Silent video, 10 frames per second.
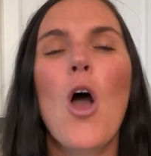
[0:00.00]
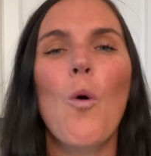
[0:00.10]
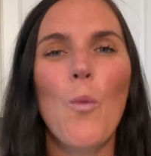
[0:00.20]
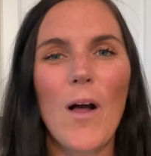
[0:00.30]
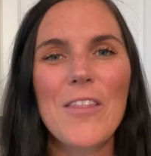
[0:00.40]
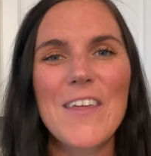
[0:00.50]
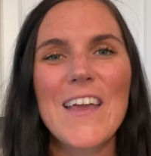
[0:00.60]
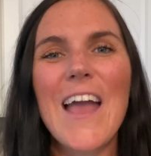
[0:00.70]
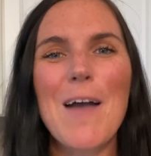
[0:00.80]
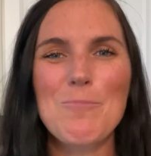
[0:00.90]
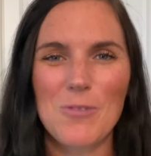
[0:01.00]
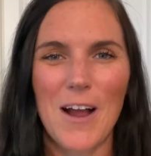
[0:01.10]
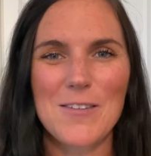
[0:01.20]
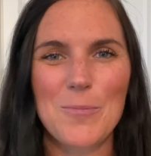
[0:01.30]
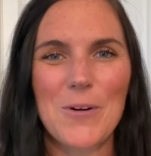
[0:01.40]
wealthy and
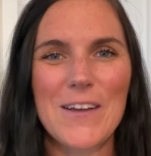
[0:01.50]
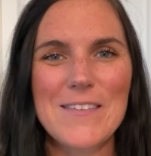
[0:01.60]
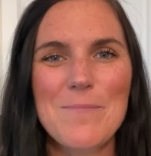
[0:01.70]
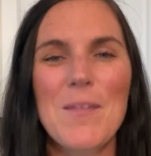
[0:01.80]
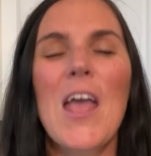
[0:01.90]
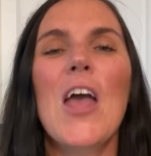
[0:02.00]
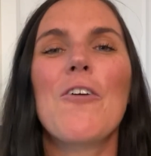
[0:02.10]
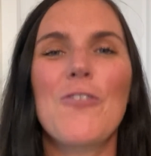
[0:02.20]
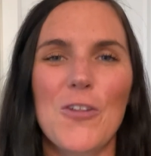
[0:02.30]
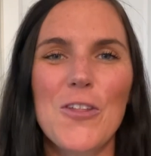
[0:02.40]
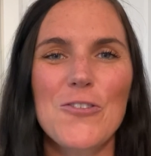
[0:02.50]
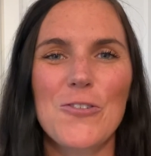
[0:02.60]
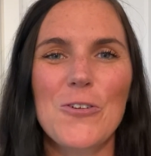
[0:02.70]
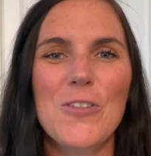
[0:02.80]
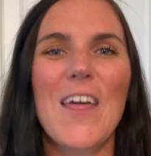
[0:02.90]
prosperous, full of
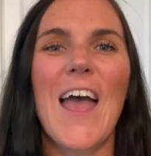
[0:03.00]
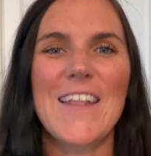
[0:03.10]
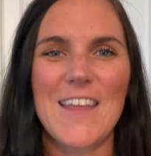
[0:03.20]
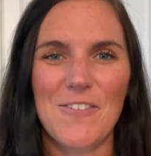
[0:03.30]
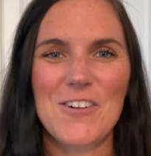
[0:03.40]
truth and never